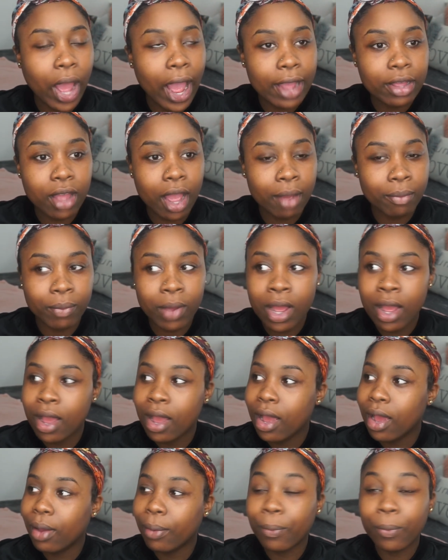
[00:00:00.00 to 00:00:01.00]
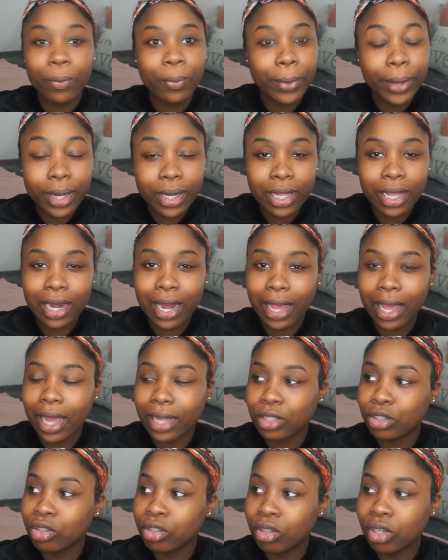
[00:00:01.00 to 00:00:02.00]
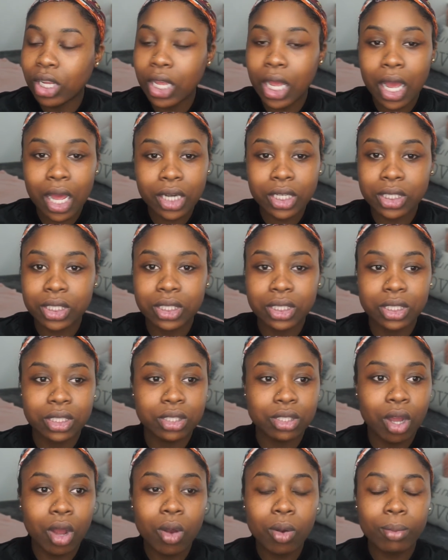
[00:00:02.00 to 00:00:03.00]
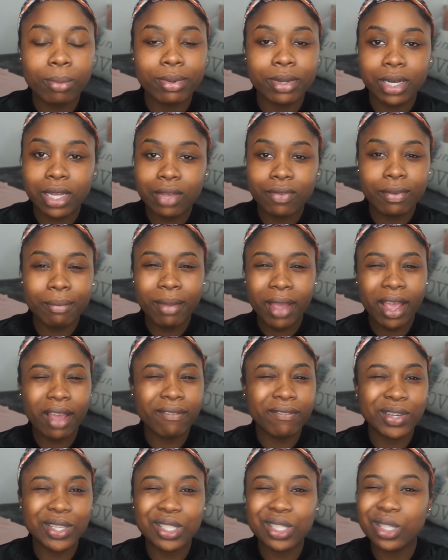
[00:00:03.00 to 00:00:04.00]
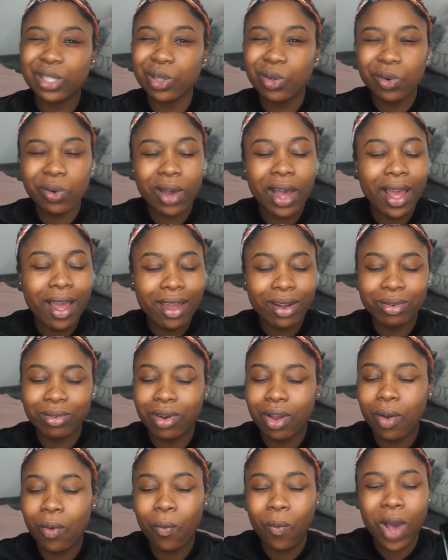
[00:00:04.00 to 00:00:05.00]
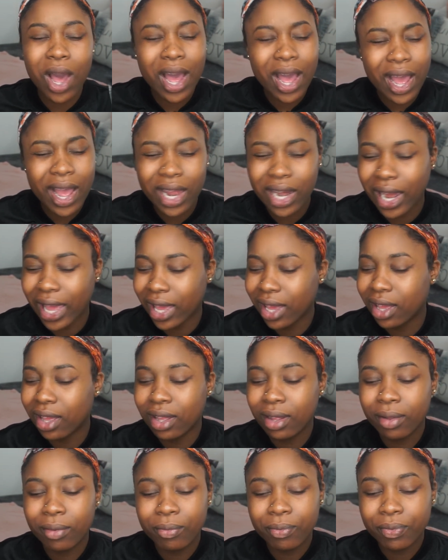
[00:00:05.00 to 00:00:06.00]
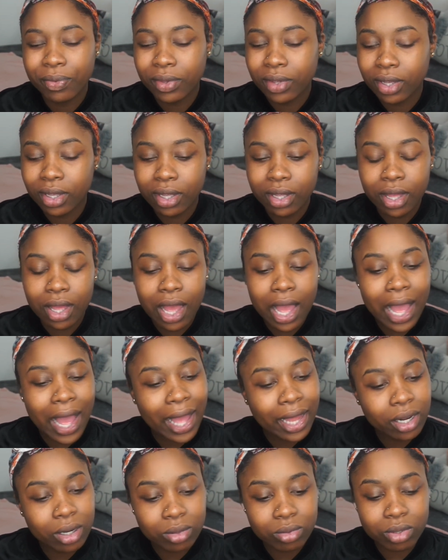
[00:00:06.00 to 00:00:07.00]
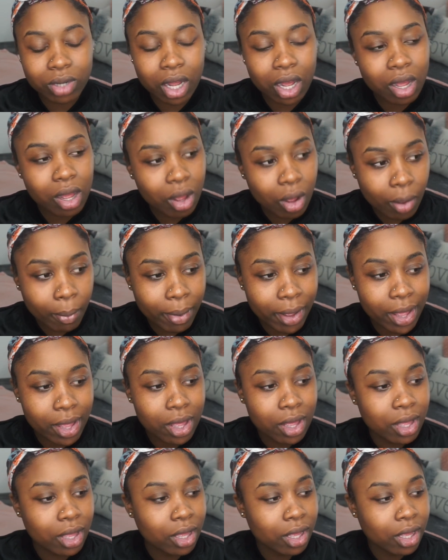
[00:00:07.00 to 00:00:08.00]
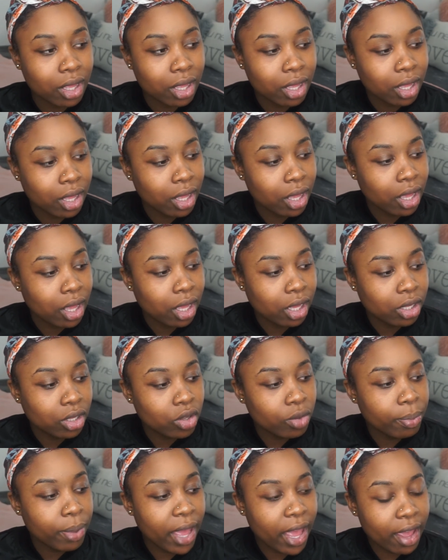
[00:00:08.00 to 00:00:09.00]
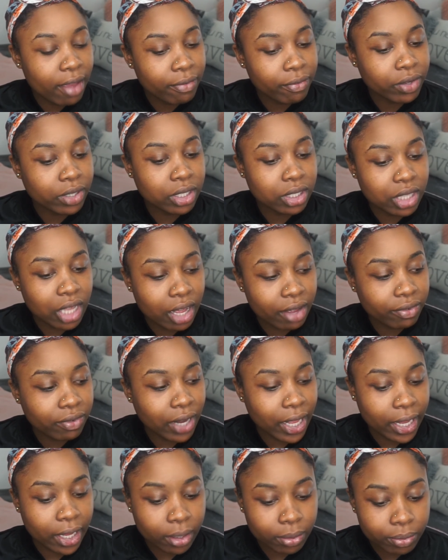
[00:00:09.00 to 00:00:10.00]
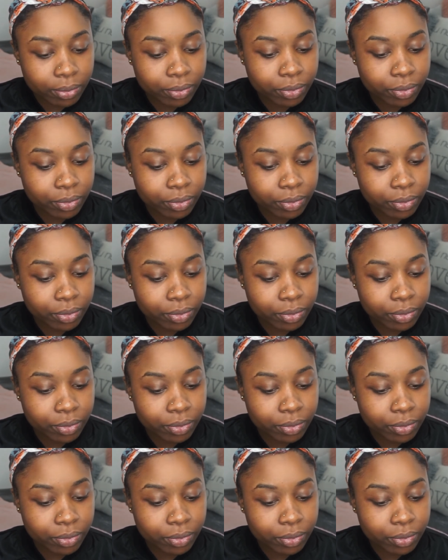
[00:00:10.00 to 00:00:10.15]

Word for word: I, I'm really like I truly honestly don't believe in paying for school I don't know why like I don't know but you pay for stuff like